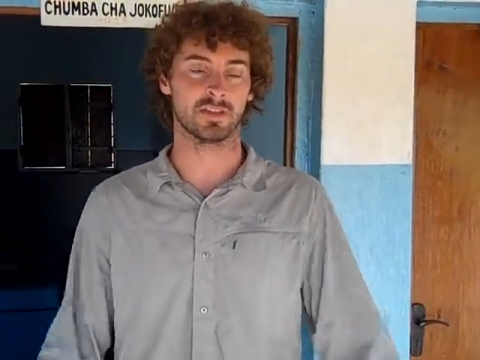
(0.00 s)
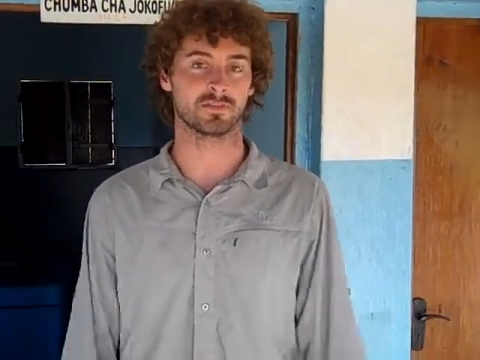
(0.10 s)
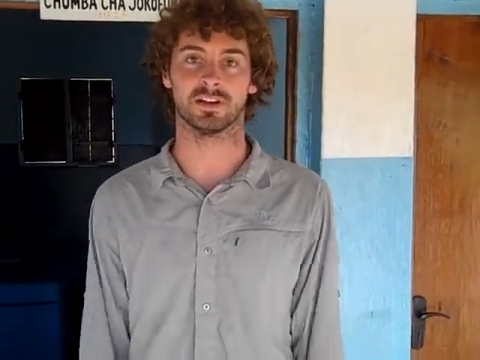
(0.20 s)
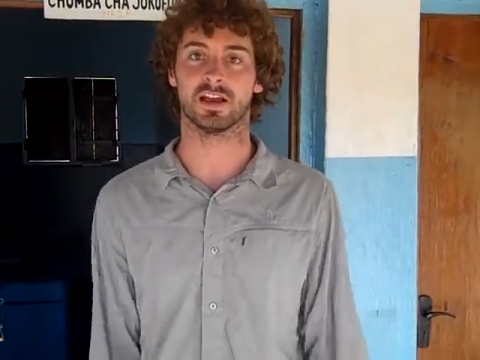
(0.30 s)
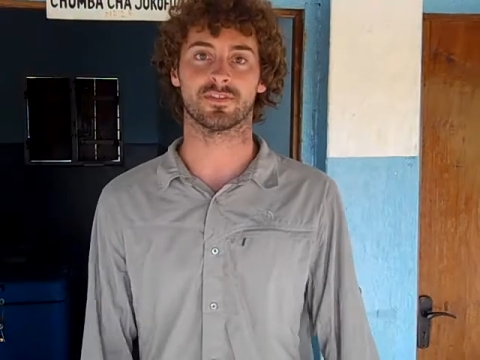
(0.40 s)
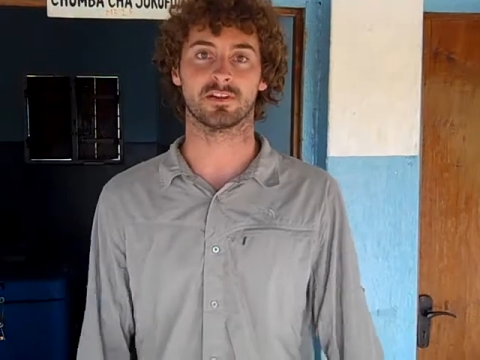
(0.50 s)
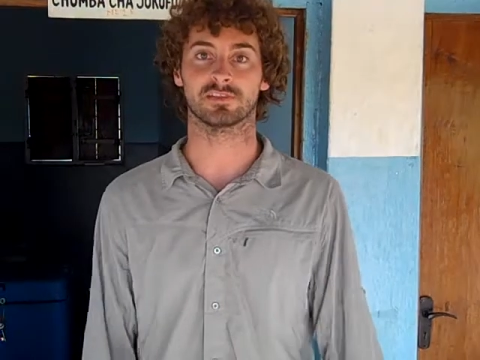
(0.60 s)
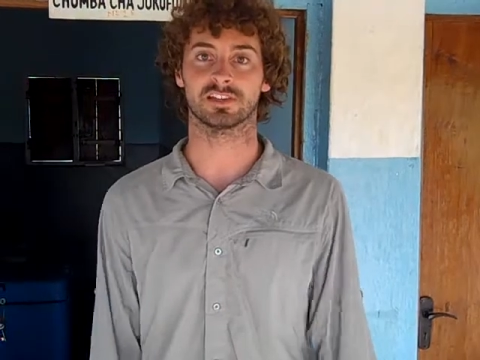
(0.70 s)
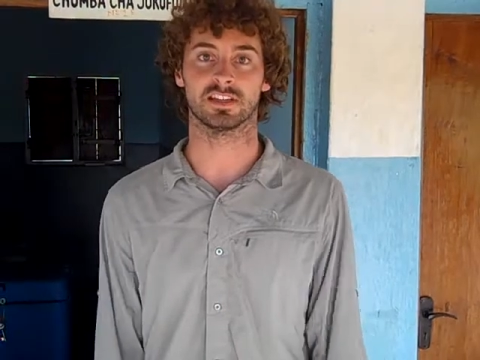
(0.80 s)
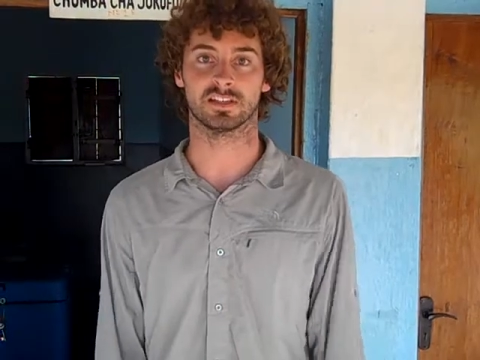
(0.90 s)
3.5
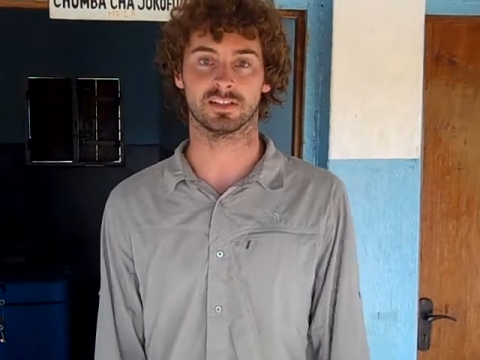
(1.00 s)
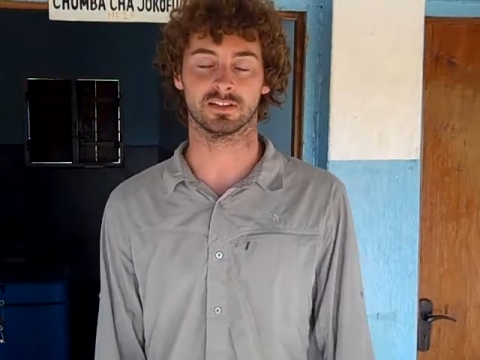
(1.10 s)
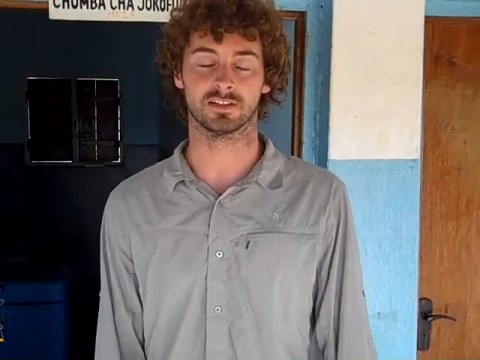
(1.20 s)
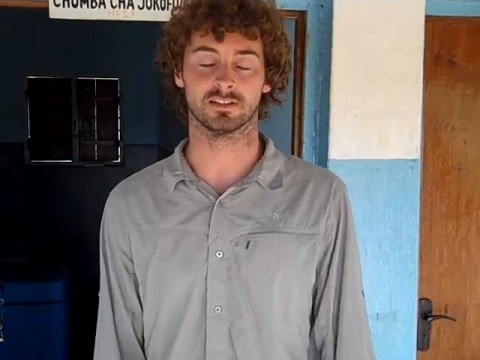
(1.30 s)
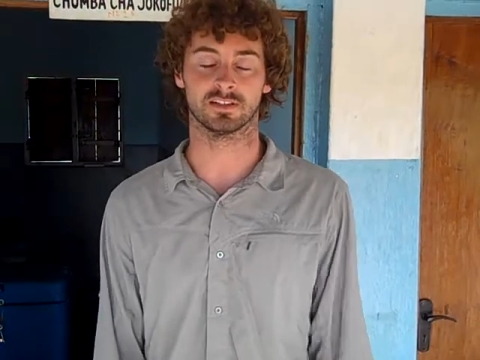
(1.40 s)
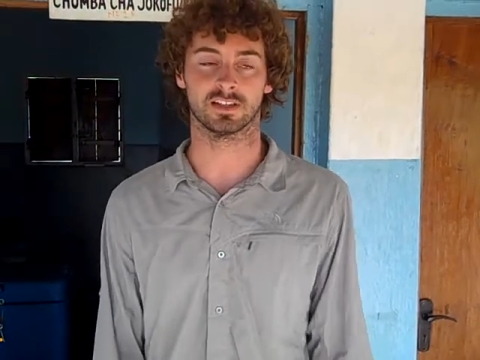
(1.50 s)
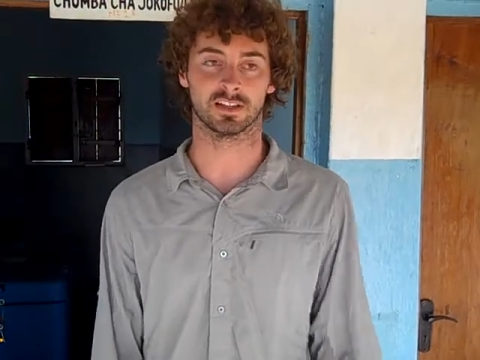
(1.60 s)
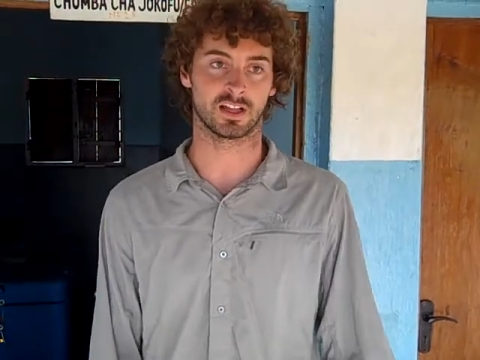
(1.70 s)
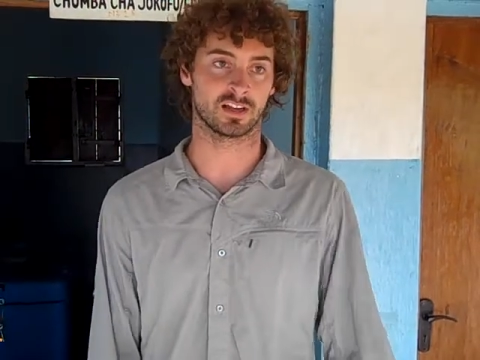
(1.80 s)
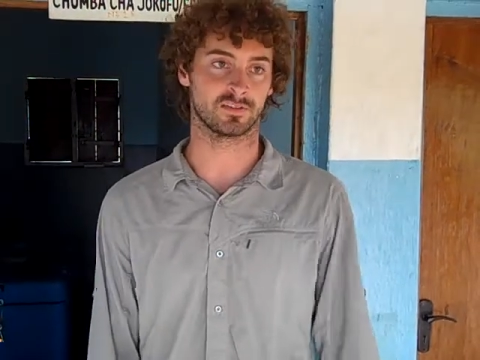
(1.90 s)
hours to get here and a
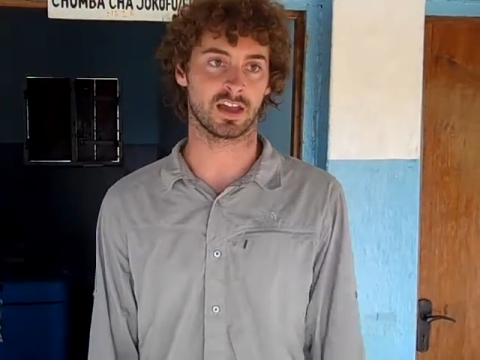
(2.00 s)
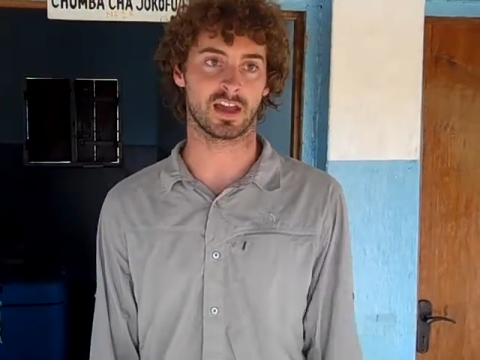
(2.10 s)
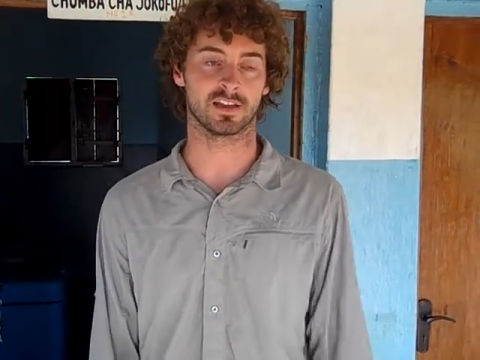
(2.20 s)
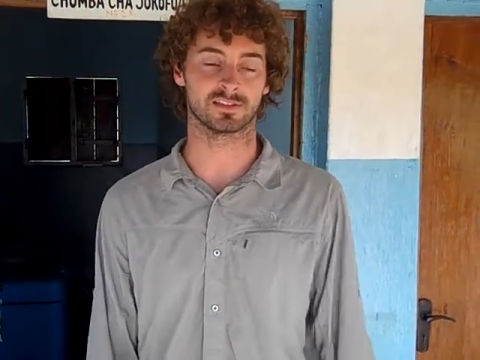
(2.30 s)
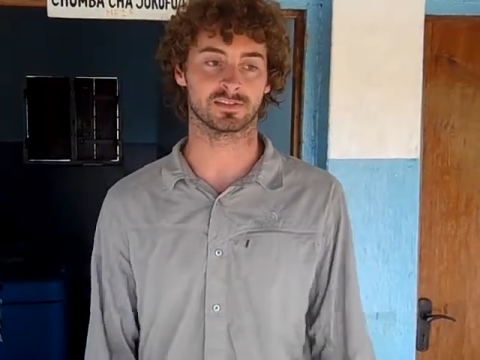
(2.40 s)
lot of gas.